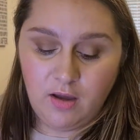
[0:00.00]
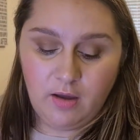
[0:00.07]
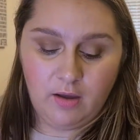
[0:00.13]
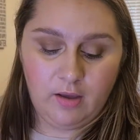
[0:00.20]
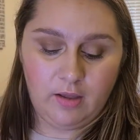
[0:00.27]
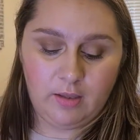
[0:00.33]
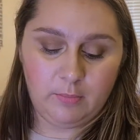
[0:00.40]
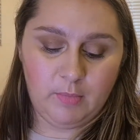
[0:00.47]

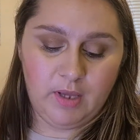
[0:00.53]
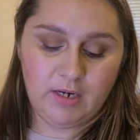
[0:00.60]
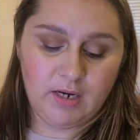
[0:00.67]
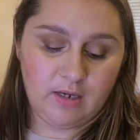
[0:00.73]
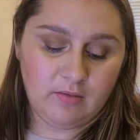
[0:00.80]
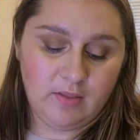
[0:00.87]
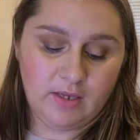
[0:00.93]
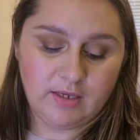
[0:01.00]
and
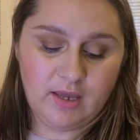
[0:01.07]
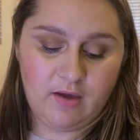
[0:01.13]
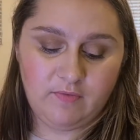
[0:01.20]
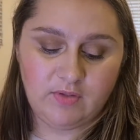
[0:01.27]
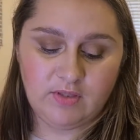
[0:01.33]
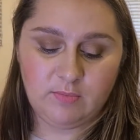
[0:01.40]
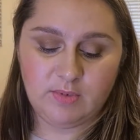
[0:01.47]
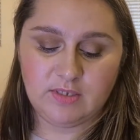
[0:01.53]
I like
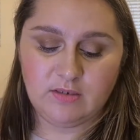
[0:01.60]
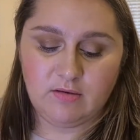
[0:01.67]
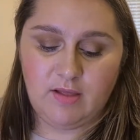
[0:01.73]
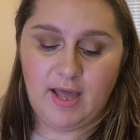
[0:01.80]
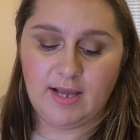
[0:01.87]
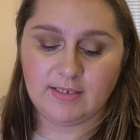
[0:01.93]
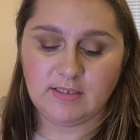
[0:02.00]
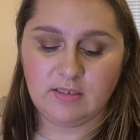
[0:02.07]
having them as little
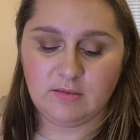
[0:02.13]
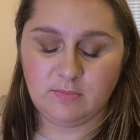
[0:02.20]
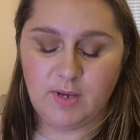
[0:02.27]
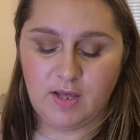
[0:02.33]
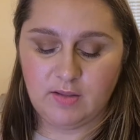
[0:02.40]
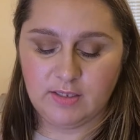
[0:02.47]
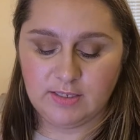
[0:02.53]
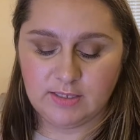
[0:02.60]
accent
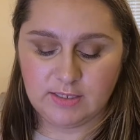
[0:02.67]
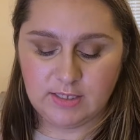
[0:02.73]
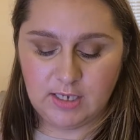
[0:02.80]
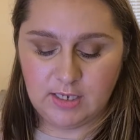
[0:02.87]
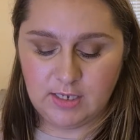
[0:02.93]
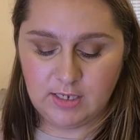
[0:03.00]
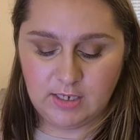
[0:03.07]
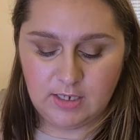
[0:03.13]
palettes.
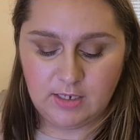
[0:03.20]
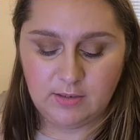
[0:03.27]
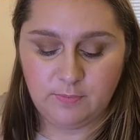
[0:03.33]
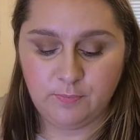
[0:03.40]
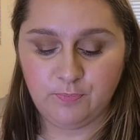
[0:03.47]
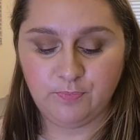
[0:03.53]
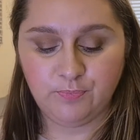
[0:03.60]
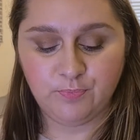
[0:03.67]

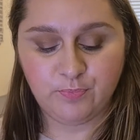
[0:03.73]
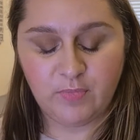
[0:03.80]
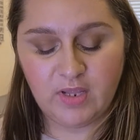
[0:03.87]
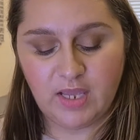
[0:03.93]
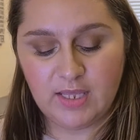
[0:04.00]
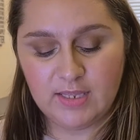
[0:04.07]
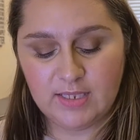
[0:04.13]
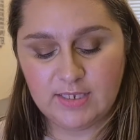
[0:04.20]

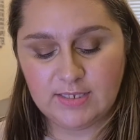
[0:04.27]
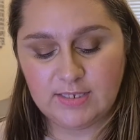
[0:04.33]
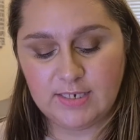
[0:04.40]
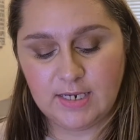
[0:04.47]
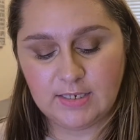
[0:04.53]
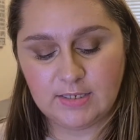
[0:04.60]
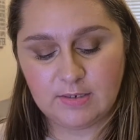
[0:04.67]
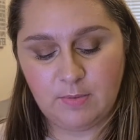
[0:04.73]
This
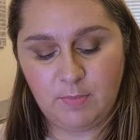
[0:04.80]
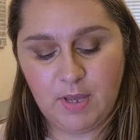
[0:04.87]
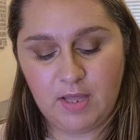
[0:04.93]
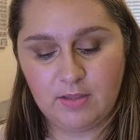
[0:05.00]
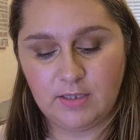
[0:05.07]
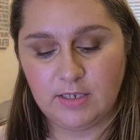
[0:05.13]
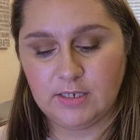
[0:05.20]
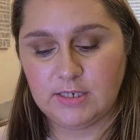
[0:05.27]
next
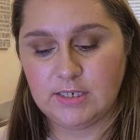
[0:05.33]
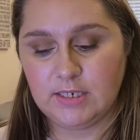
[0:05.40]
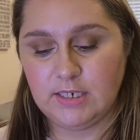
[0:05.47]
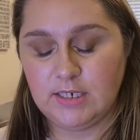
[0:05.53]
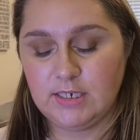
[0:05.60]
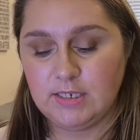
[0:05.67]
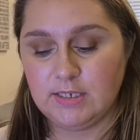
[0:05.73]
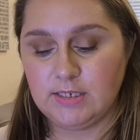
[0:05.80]
palette
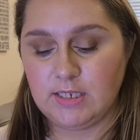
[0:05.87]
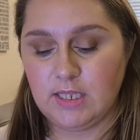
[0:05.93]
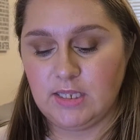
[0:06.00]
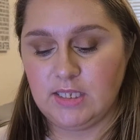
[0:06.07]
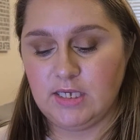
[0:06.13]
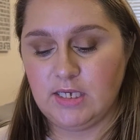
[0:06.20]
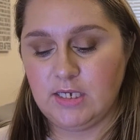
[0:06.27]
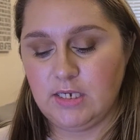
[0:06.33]
is
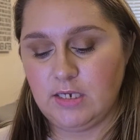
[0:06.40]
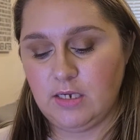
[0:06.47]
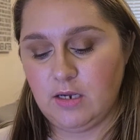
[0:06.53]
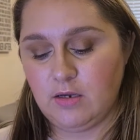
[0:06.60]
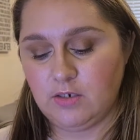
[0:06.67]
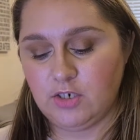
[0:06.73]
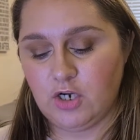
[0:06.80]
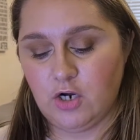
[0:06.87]

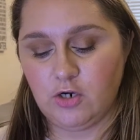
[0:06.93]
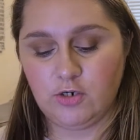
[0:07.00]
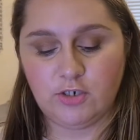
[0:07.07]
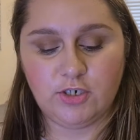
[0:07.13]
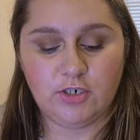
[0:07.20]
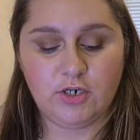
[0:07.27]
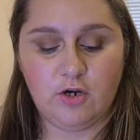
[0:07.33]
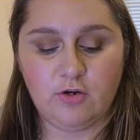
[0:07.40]
the
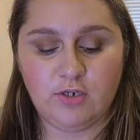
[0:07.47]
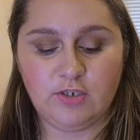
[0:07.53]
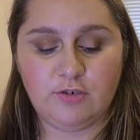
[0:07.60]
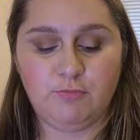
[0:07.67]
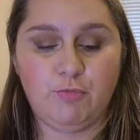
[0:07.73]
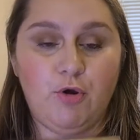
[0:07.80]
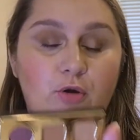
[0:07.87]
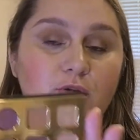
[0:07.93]
Tartist
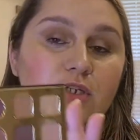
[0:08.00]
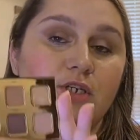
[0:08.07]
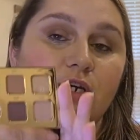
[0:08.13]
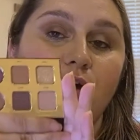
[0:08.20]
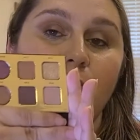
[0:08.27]
Pro To Go